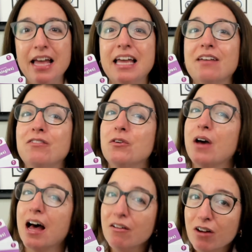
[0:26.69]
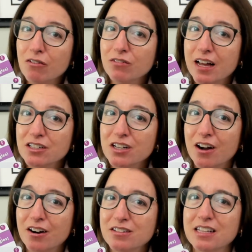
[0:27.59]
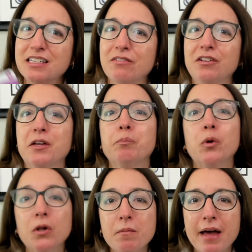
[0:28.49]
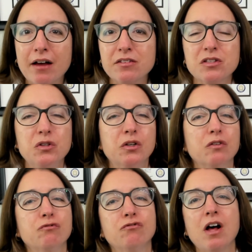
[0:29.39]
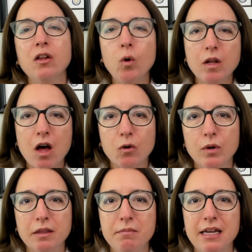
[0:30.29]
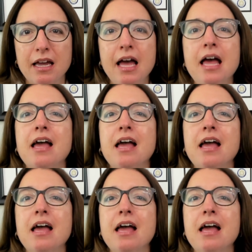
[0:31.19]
If you have our flashcards, definitely pull them out so you can follow along with me